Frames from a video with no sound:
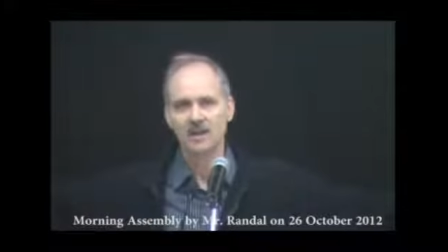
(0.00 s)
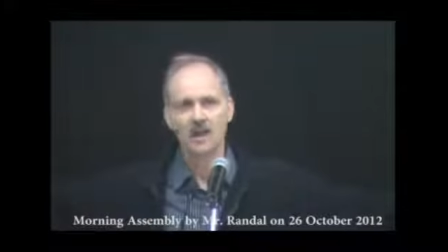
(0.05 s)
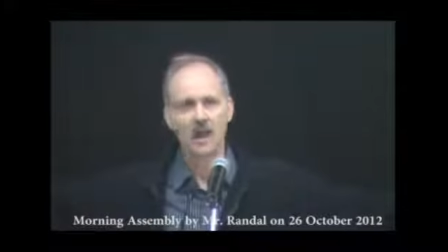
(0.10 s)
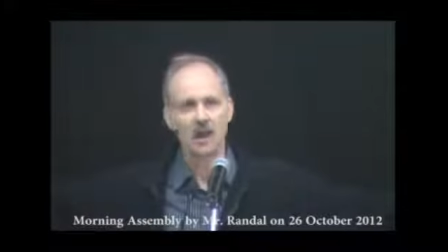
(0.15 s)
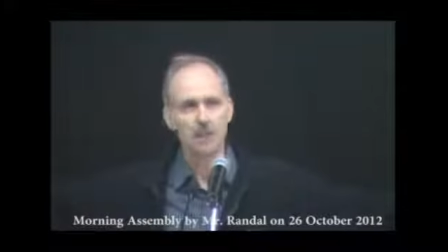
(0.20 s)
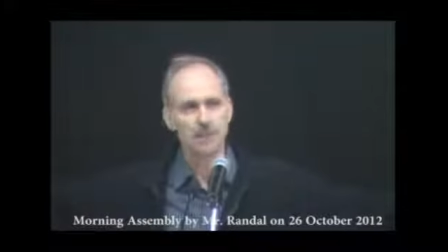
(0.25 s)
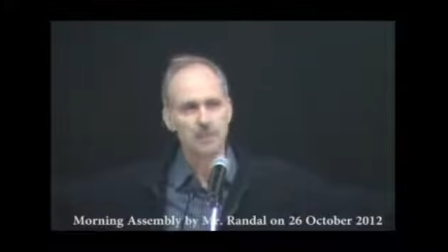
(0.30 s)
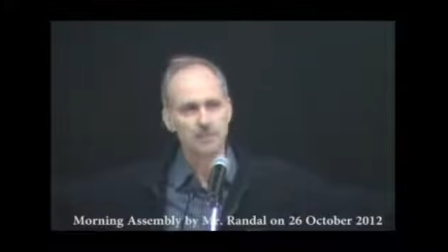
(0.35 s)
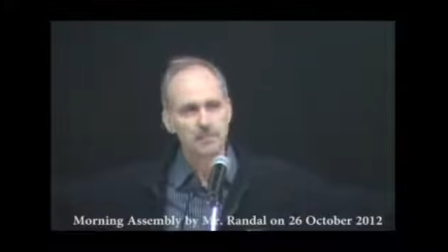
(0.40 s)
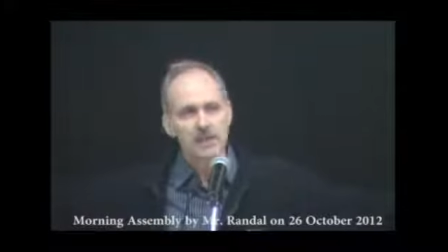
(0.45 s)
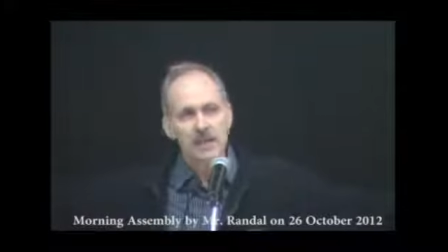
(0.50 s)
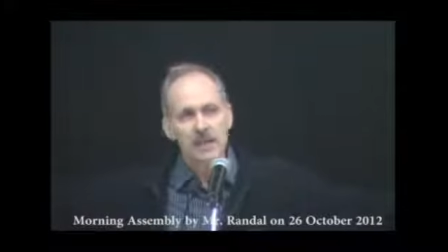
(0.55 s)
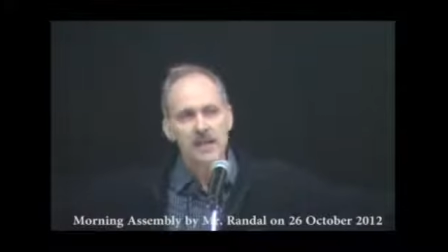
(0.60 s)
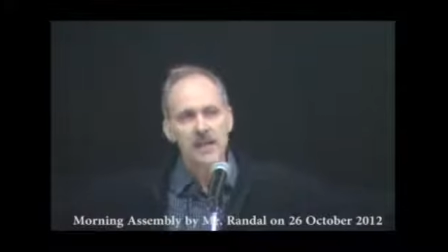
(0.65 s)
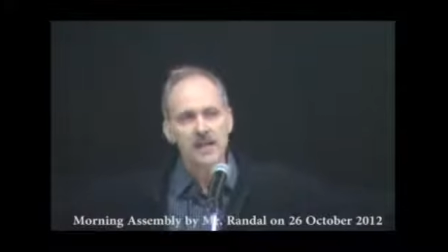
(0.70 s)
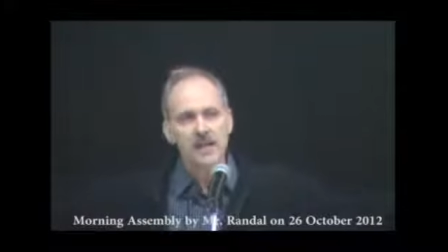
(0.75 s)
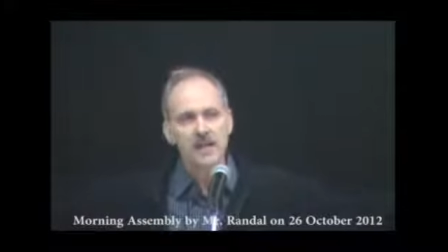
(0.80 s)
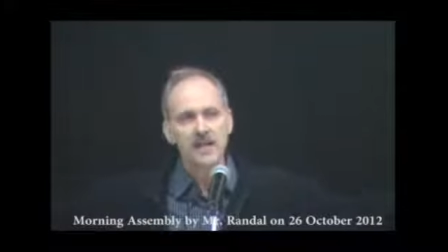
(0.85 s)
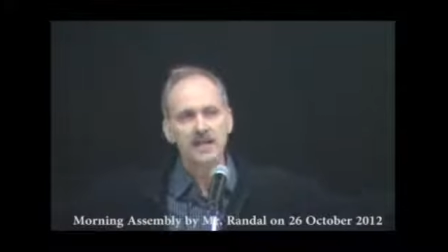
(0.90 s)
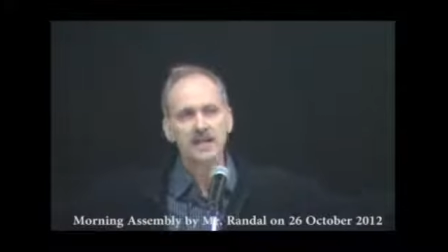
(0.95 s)
a
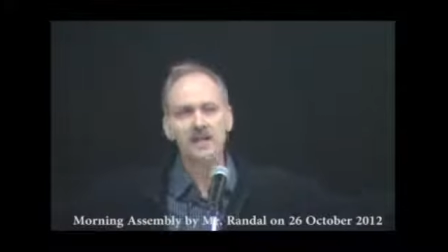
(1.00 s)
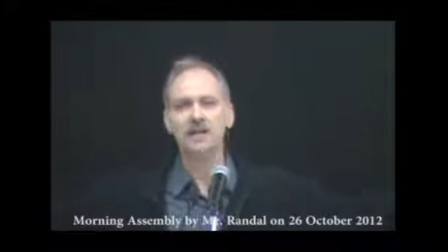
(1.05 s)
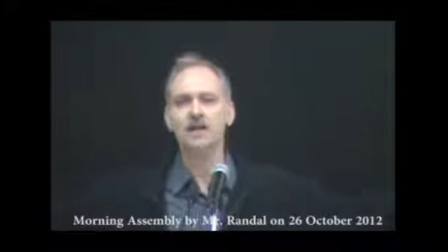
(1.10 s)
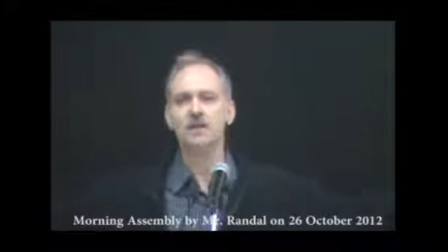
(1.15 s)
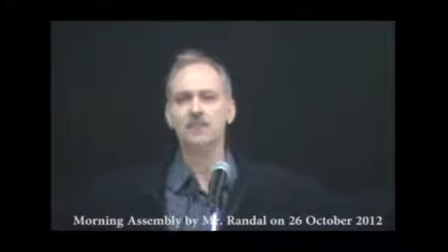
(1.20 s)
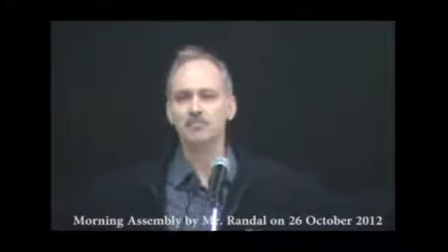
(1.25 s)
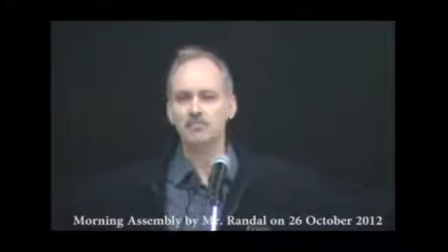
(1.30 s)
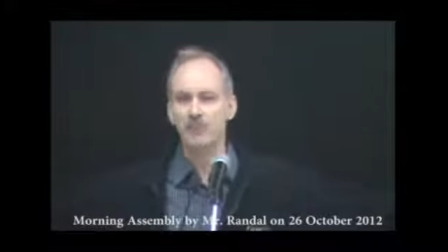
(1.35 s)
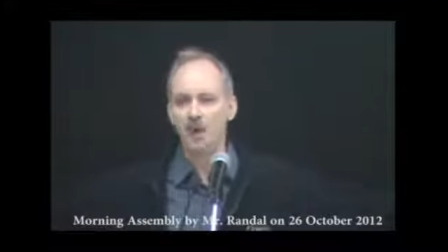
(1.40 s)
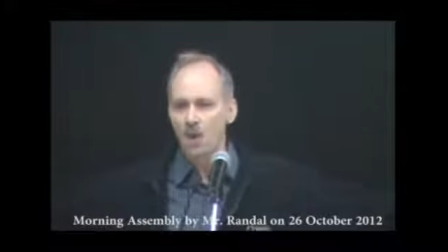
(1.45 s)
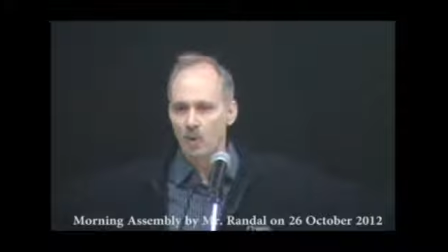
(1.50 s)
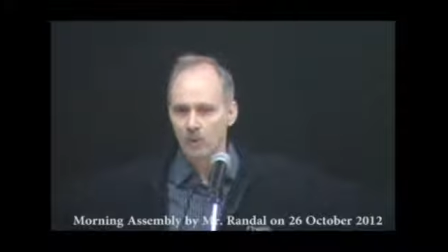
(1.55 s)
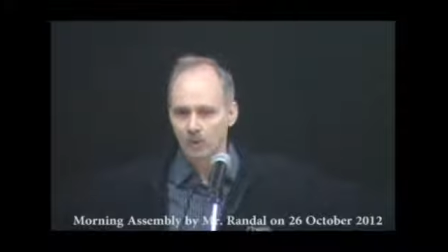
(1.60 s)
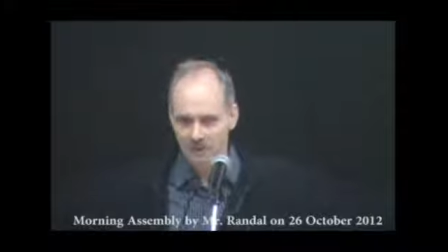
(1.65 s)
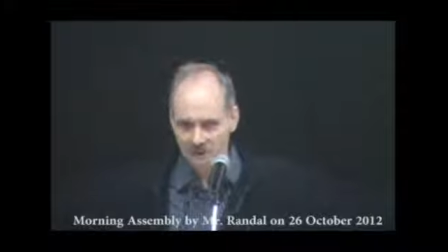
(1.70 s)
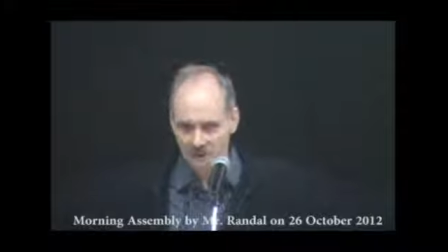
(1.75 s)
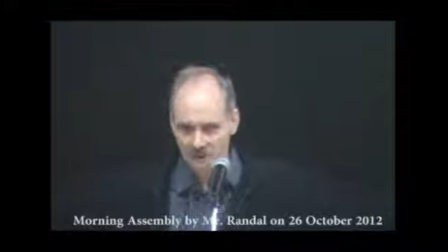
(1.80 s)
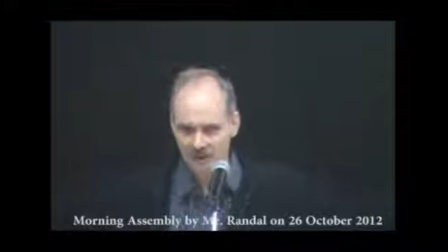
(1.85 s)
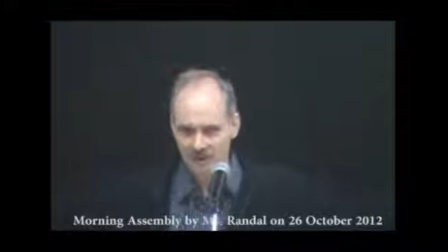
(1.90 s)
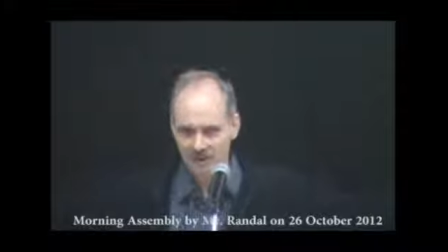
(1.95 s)
big
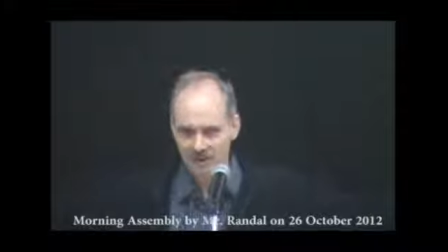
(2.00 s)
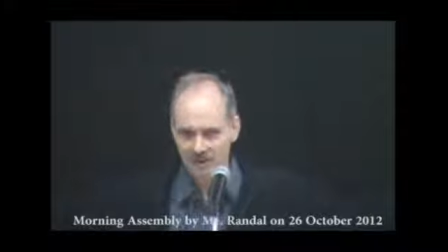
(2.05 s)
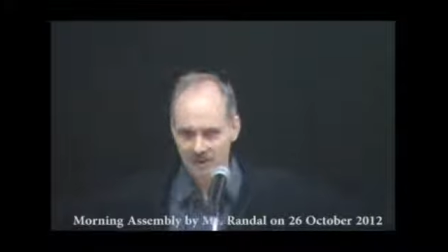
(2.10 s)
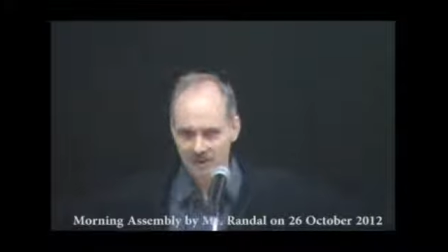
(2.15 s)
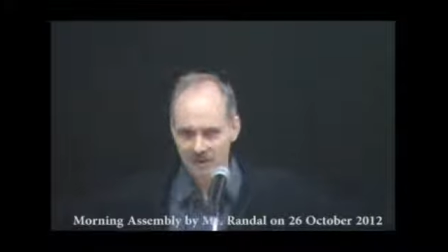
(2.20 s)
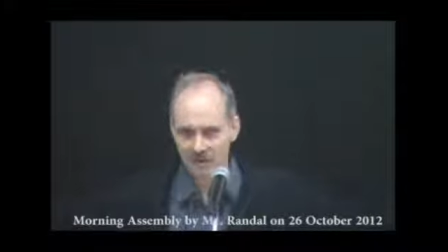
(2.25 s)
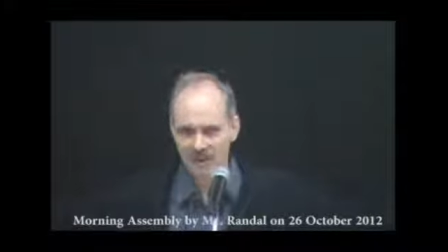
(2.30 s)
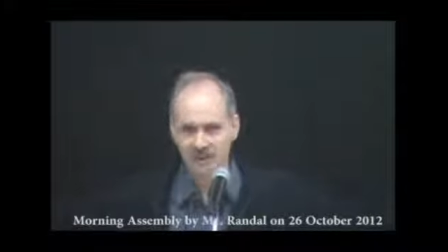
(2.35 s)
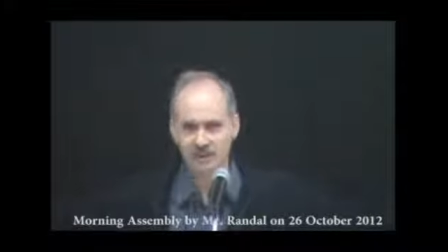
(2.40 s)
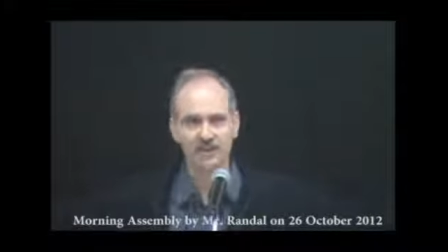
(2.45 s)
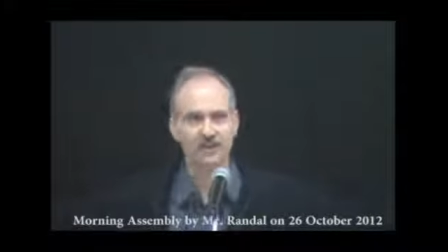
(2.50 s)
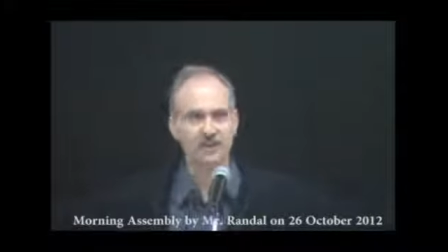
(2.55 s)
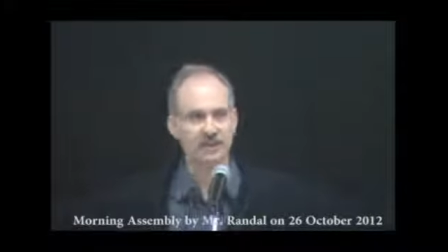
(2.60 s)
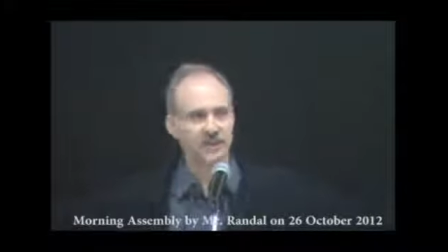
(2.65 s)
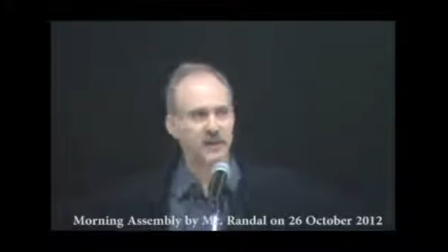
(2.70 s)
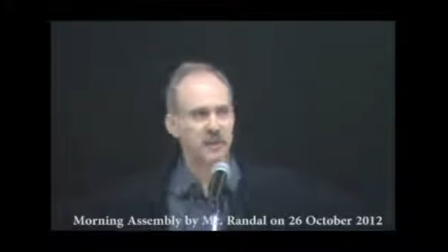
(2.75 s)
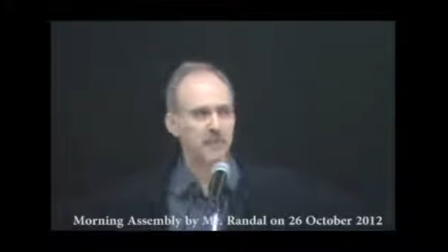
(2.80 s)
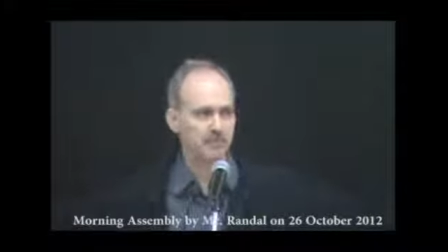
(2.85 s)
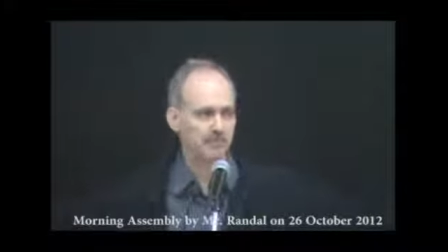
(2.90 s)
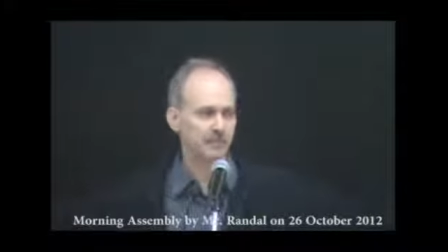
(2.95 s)
boat, a
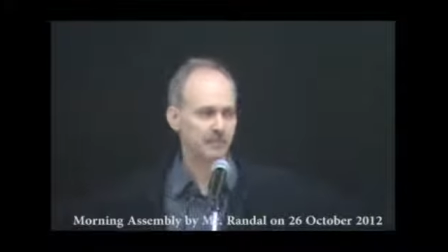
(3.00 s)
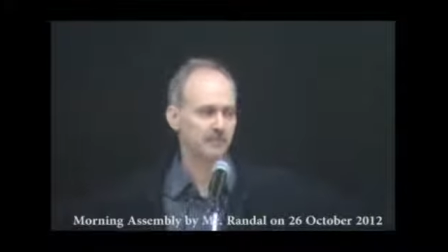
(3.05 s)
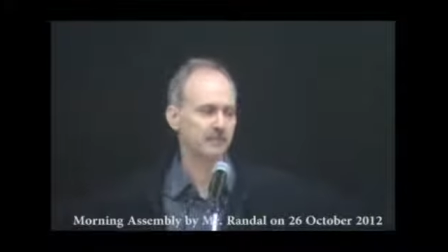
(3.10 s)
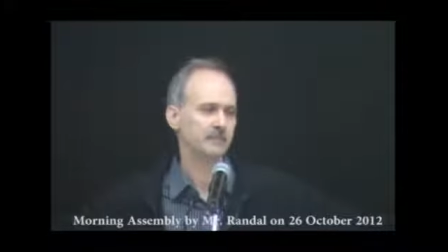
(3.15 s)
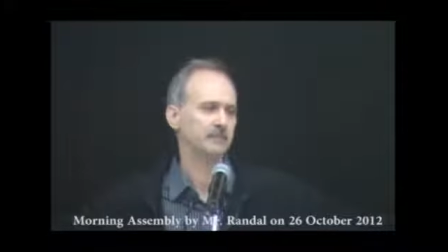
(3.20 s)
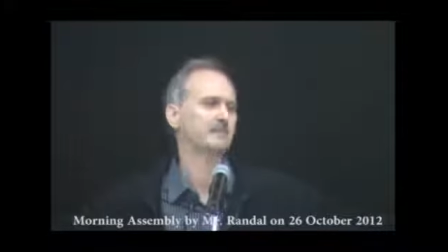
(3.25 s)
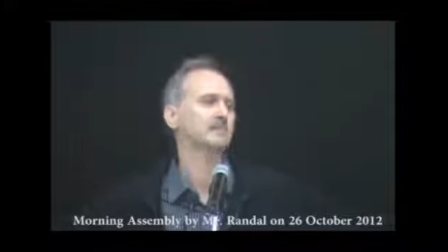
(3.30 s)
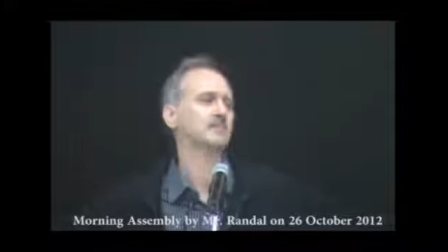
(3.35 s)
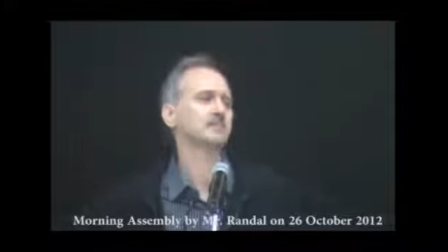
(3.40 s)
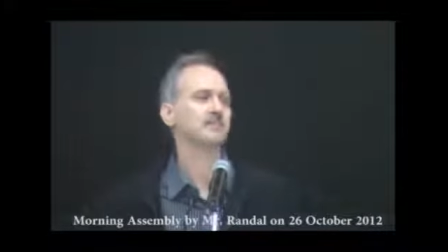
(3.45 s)
ship.